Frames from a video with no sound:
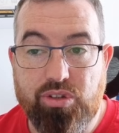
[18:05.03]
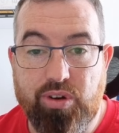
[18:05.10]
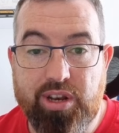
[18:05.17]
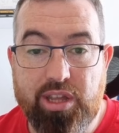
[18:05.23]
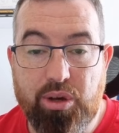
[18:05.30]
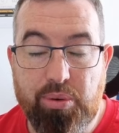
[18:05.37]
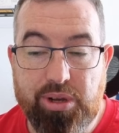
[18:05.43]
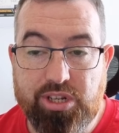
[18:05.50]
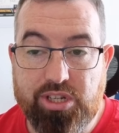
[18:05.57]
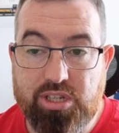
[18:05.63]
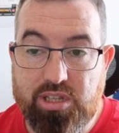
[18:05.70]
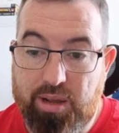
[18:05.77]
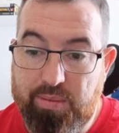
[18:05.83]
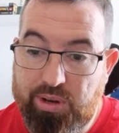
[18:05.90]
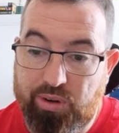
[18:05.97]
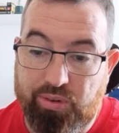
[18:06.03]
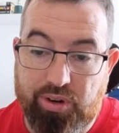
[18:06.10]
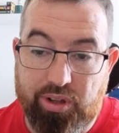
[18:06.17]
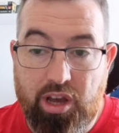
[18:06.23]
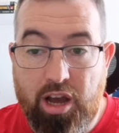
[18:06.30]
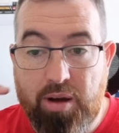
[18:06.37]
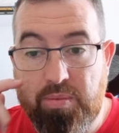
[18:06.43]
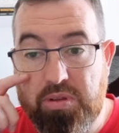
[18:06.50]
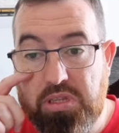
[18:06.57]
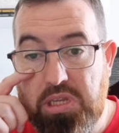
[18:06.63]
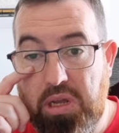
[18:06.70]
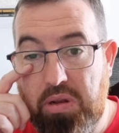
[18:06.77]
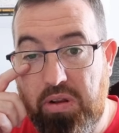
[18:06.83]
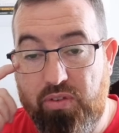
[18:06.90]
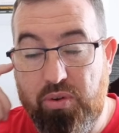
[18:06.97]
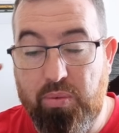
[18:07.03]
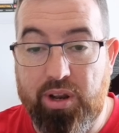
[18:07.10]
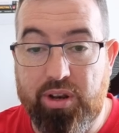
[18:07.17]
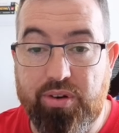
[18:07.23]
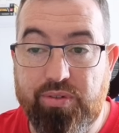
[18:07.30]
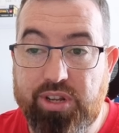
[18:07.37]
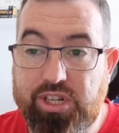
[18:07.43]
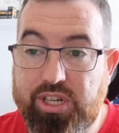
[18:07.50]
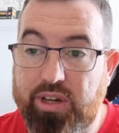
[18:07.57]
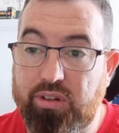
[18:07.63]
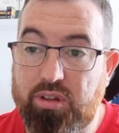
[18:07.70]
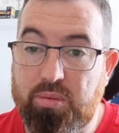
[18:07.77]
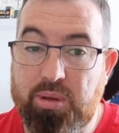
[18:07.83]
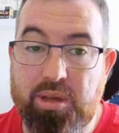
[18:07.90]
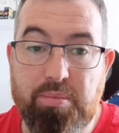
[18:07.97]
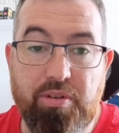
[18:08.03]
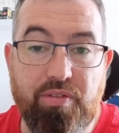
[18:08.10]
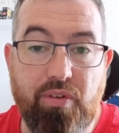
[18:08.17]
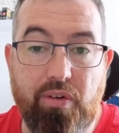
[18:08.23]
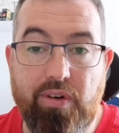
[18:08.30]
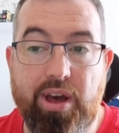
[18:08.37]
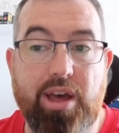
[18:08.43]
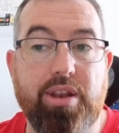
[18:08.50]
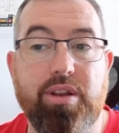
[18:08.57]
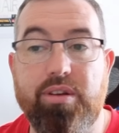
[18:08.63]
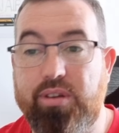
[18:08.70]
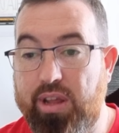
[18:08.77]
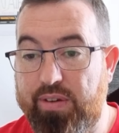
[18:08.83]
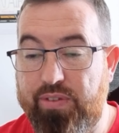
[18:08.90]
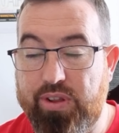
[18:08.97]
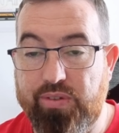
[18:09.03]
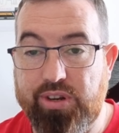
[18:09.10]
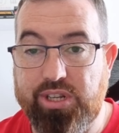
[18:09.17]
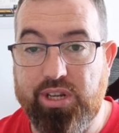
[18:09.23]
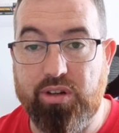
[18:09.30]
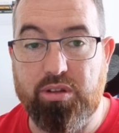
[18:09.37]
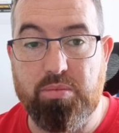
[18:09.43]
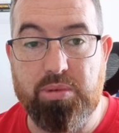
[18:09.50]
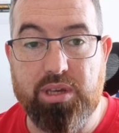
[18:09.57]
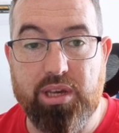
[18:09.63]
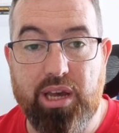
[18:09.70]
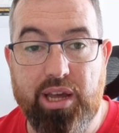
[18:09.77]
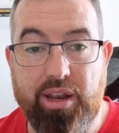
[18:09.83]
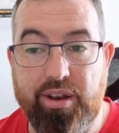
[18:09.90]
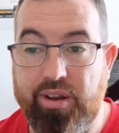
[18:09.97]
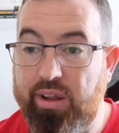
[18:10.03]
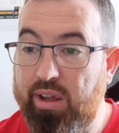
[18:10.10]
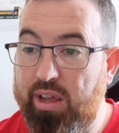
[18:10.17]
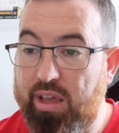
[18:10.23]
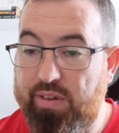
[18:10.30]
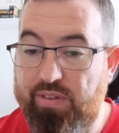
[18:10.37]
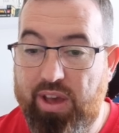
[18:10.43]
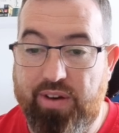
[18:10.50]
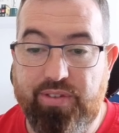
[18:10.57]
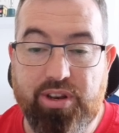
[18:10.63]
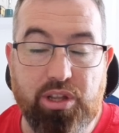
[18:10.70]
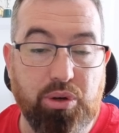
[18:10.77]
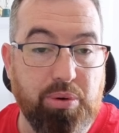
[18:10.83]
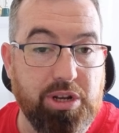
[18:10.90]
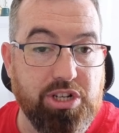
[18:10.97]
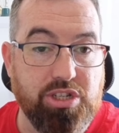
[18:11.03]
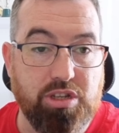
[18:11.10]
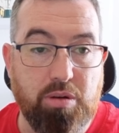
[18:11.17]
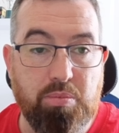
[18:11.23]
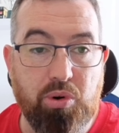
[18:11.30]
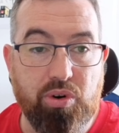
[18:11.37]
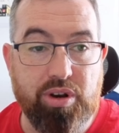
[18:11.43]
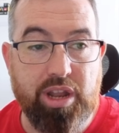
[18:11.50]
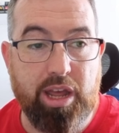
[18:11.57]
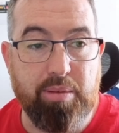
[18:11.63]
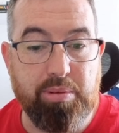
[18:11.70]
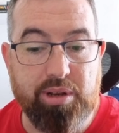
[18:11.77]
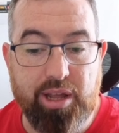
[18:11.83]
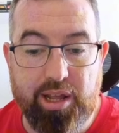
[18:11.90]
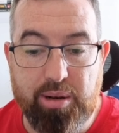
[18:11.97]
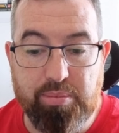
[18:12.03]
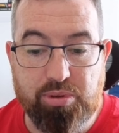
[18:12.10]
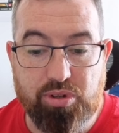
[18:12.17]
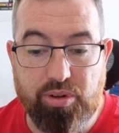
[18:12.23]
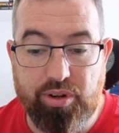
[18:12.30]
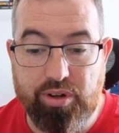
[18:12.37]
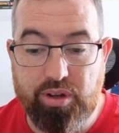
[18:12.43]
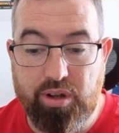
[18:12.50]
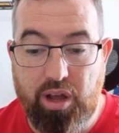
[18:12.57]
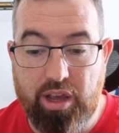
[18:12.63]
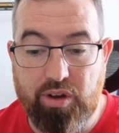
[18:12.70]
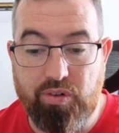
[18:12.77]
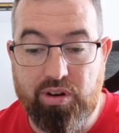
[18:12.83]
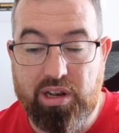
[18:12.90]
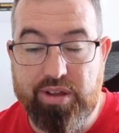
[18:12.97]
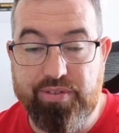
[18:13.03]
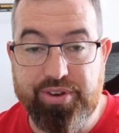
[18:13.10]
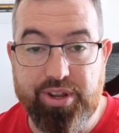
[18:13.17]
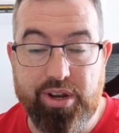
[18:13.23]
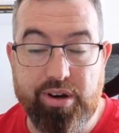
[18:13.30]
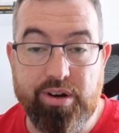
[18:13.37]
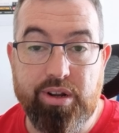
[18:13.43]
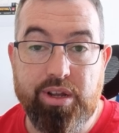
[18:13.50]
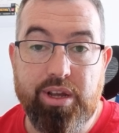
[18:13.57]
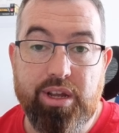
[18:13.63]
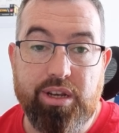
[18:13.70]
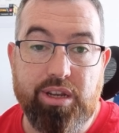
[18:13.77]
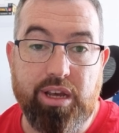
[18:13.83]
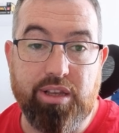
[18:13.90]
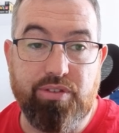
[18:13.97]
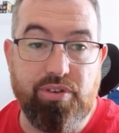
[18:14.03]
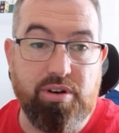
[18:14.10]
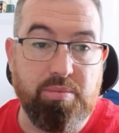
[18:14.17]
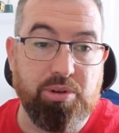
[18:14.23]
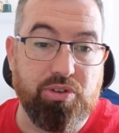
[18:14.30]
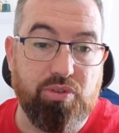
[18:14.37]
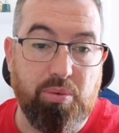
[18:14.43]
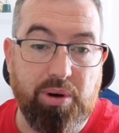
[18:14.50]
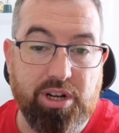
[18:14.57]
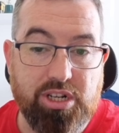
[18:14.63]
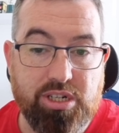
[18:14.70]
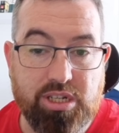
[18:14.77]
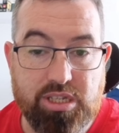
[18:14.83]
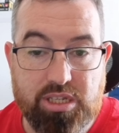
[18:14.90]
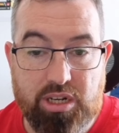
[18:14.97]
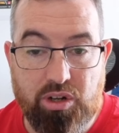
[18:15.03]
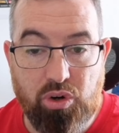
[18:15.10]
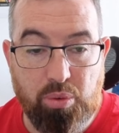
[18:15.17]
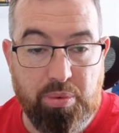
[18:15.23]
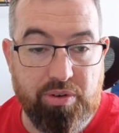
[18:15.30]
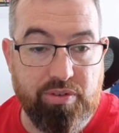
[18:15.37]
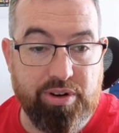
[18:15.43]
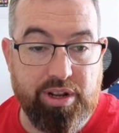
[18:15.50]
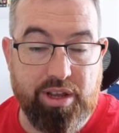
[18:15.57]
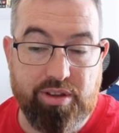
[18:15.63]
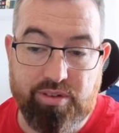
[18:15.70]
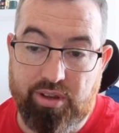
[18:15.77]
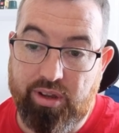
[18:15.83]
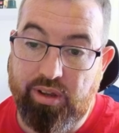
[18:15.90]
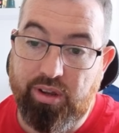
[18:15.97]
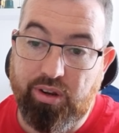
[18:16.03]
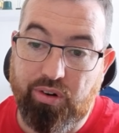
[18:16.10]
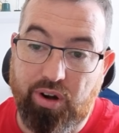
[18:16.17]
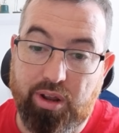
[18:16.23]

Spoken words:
any questions, let me know in the comments. And if you want to reach out to me beforehand, definitely reach out to me. And if you have any questions, I'm more than happy to help. So look, I'm going to leave it there. Thanks very much for watching this, and I hope everyone has a great